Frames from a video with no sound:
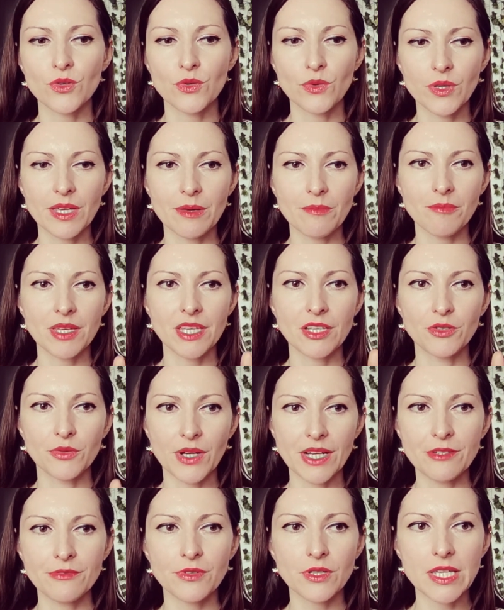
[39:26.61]
you can be
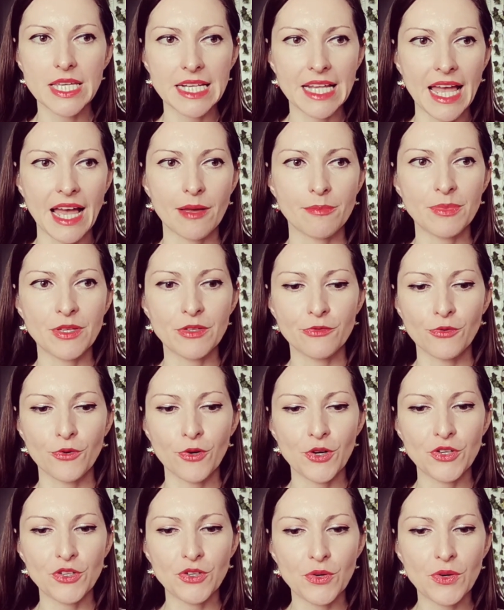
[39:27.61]
grateful and happy
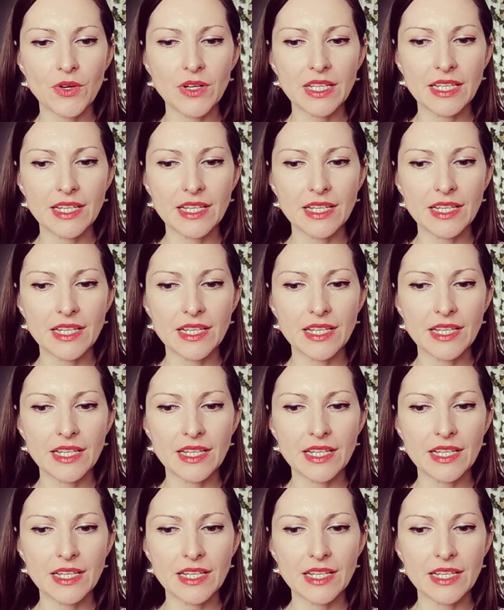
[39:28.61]
for your